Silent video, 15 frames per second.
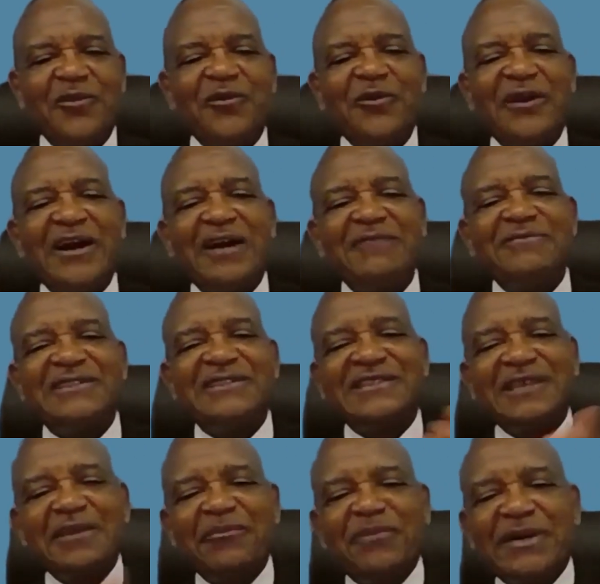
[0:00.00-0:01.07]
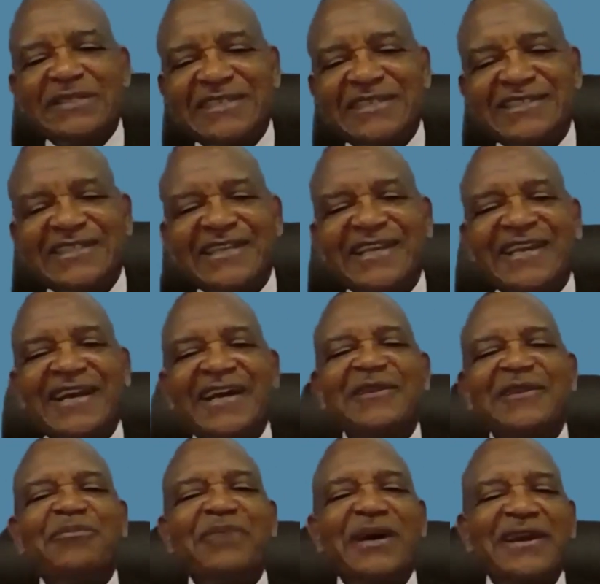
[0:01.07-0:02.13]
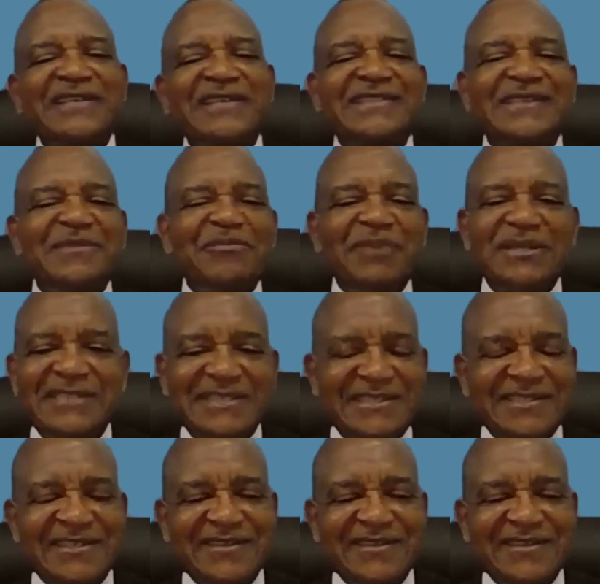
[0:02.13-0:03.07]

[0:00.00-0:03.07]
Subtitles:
You have the sympathetic and the parasympathetic.